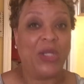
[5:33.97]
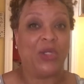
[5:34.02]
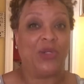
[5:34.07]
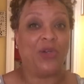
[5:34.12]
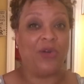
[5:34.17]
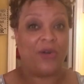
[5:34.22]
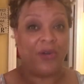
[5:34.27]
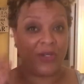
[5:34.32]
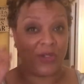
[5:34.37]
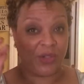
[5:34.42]

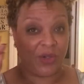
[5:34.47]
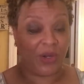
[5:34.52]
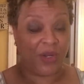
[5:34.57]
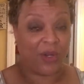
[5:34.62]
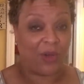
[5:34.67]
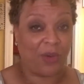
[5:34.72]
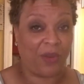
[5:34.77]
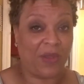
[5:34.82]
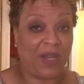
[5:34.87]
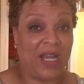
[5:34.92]
You know how you can
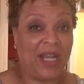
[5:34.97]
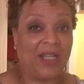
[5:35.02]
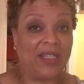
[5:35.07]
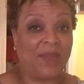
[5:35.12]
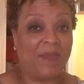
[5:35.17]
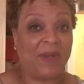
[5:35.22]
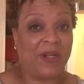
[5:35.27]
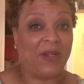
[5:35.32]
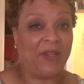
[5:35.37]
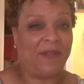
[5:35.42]
go to the
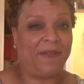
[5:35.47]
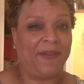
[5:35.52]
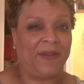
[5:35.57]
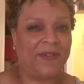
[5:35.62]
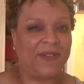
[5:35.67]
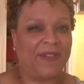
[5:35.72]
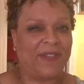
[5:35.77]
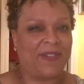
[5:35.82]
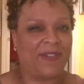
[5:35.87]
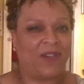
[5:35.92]
hospital and
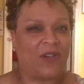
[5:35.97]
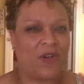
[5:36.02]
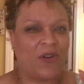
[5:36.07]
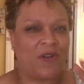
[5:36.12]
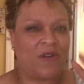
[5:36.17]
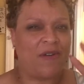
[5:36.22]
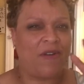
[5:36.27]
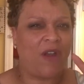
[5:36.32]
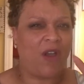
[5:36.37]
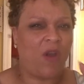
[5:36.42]
there's a
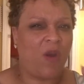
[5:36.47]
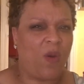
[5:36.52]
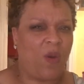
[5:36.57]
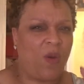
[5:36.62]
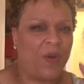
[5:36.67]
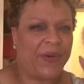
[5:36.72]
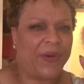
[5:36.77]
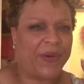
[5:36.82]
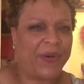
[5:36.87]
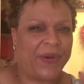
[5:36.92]
certain
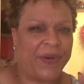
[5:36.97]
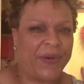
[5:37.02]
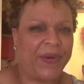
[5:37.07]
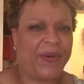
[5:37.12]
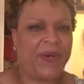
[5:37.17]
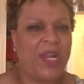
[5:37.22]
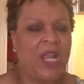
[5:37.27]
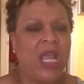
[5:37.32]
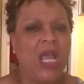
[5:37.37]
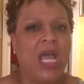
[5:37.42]

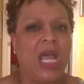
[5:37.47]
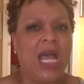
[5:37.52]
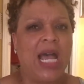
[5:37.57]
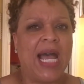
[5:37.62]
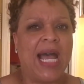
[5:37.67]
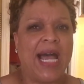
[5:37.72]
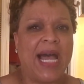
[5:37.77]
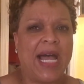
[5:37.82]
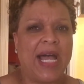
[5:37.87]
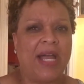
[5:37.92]
odor,
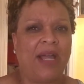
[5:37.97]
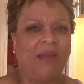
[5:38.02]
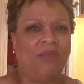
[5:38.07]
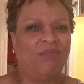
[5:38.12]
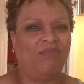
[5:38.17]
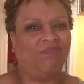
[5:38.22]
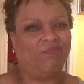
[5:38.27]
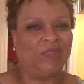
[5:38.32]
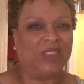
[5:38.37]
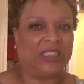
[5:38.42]

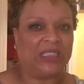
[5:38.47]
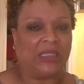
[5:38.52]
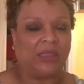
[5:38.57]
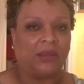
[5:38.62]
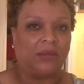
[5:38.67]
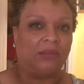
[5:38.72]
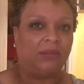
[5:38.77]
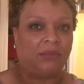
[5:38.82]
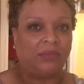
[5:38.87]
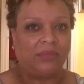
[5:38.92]
you
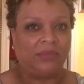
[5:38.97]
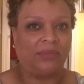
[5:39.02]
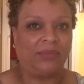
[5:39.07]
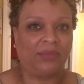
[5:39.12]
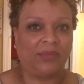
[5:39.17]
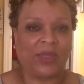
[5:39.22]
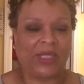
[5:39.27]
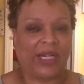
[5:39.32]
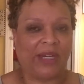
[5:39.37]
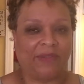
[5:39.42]
know,
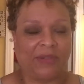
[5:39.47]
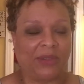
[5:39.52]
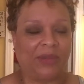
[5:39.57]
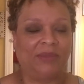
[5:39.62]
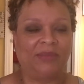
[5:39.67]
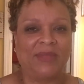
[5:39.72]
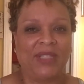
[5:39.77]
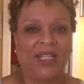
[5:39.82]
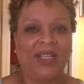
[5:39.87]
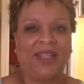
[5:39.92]

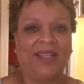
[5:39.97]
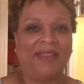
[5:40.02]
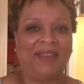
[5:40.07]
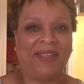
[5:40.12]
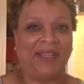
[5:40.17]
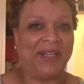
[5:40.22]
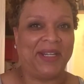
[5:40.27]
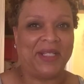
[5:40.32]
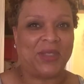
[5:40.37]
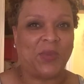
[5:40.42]
whatever.
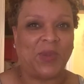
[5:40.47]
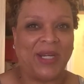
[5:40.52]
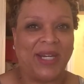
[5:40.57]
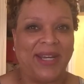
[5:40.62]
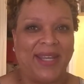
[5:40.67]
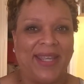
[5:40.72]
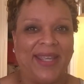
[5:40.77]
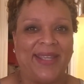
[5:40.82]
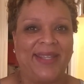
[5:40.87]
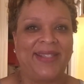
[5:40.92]
It is
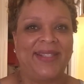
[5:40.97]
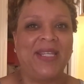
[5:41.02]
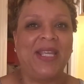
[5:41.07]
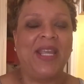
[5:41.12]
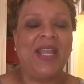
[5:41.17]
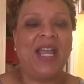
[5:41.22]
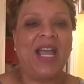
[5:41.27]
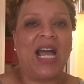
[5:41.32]
what it is.